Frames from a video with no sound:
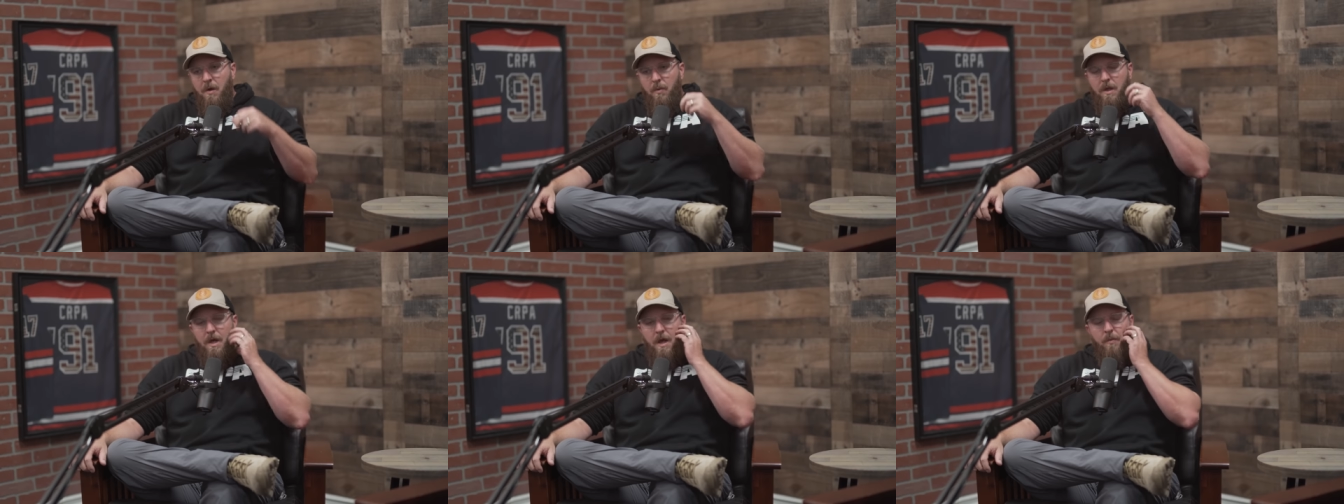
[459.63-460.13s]

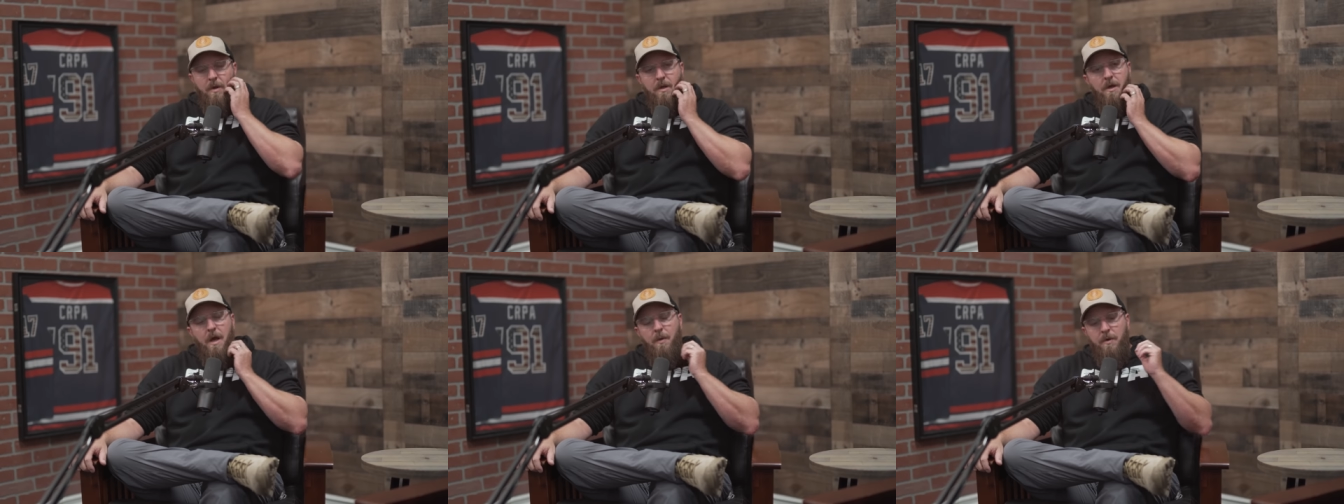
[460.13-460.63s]
Well, I want
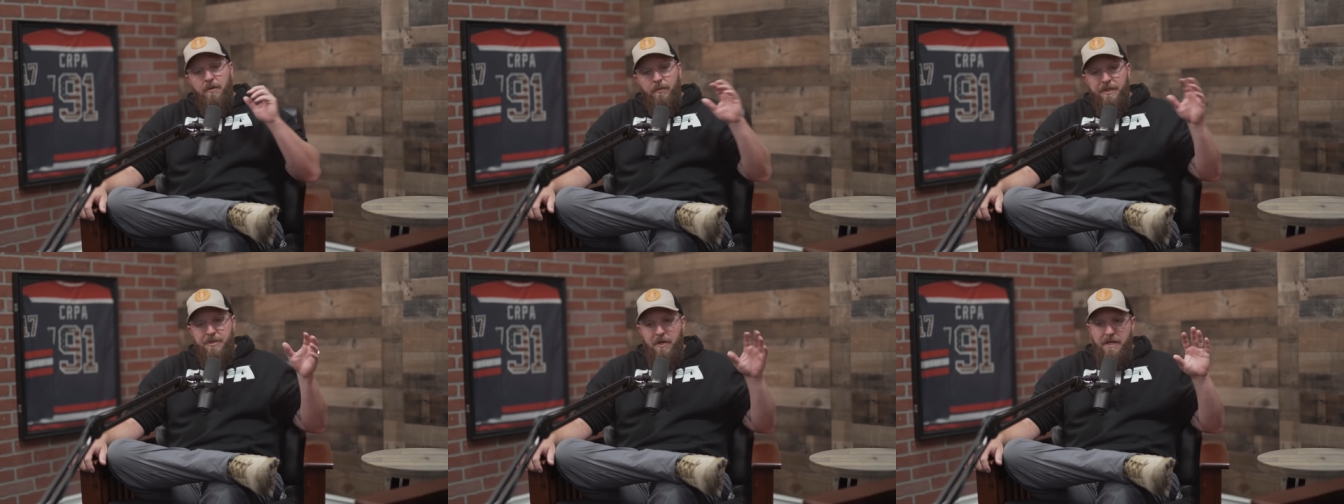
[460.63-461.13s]
to I want to
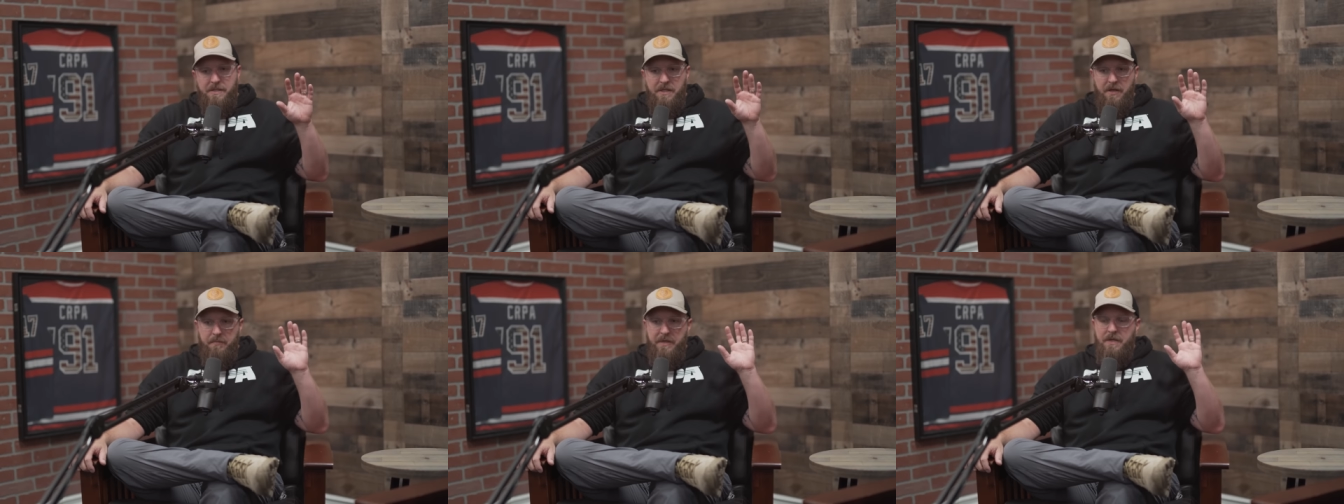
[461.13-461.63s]
retrace
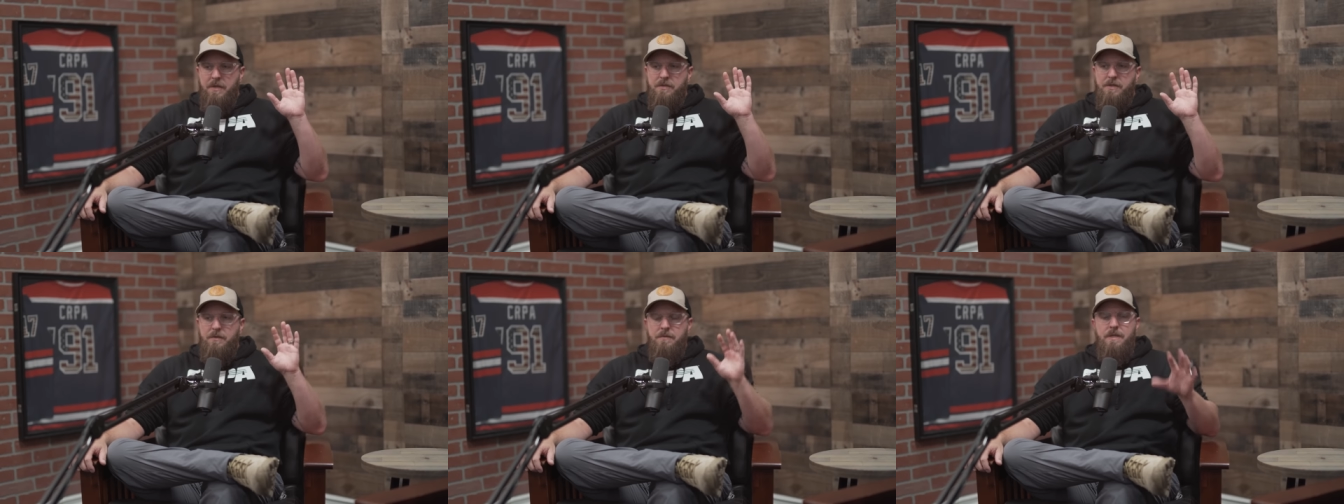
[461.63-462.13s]
here
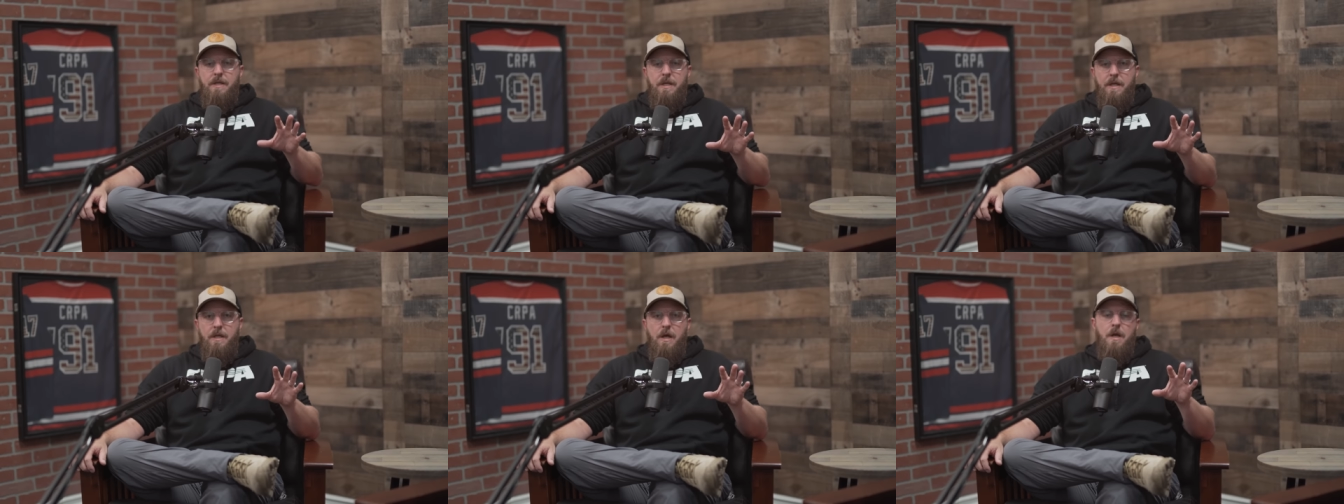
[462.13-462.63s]
because you did
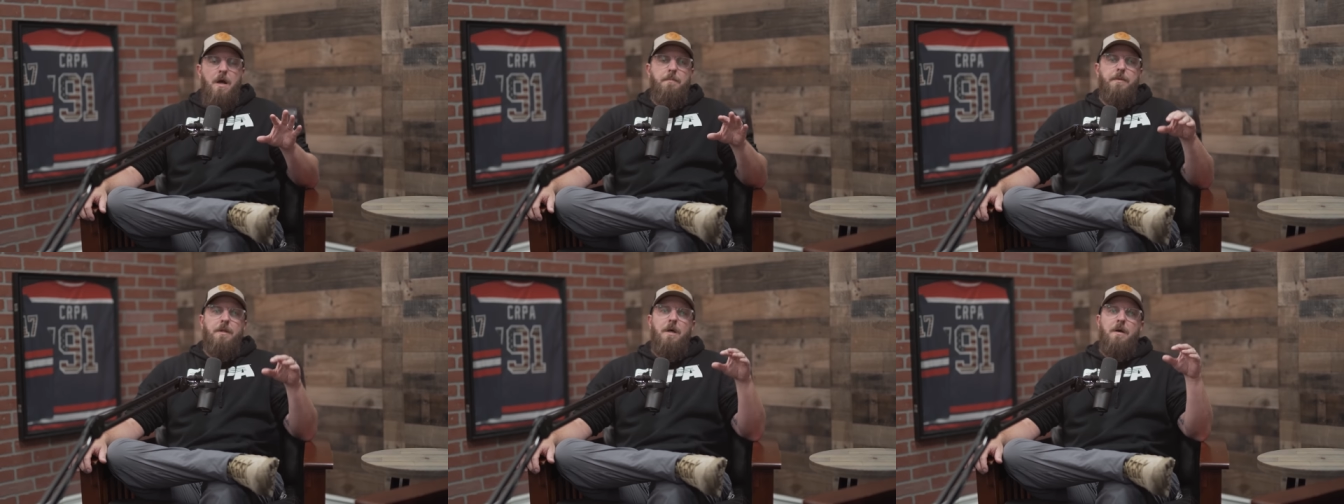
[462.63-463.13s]
hit a
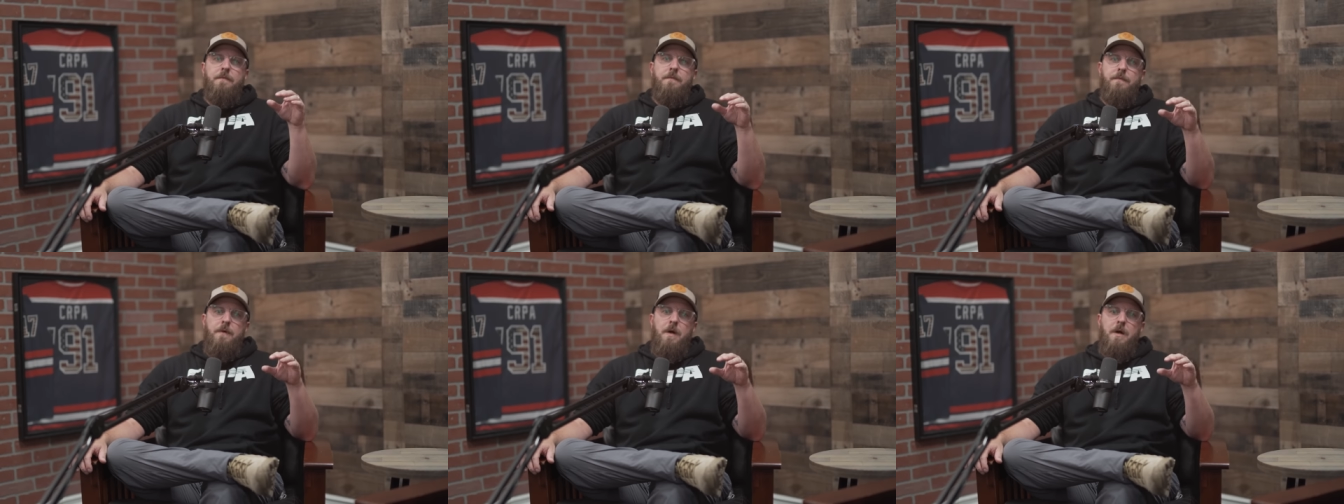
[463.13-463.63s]
couple
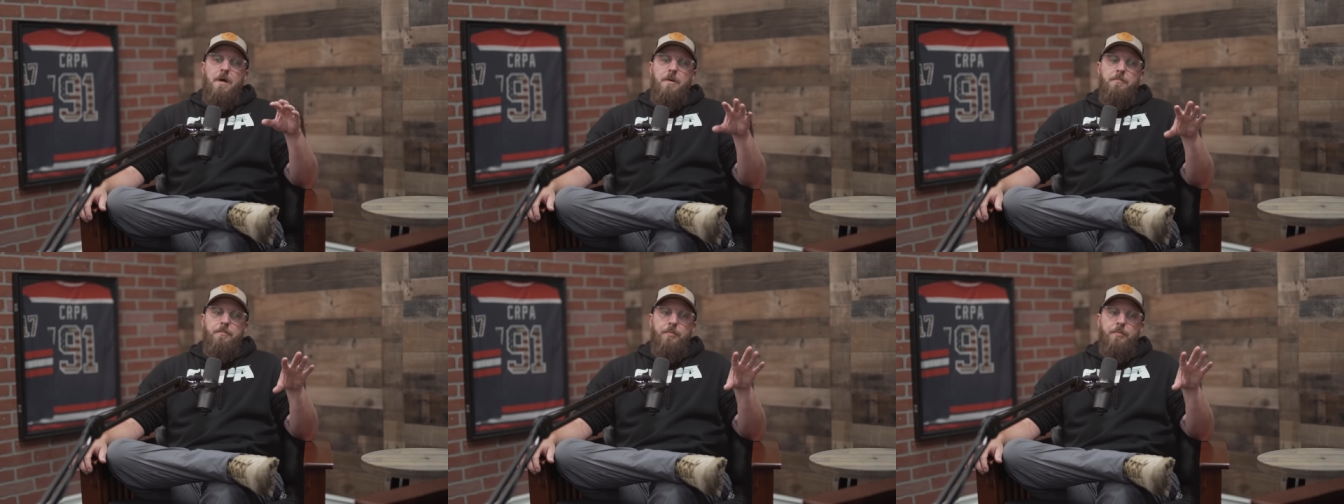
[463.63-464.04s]
of uh,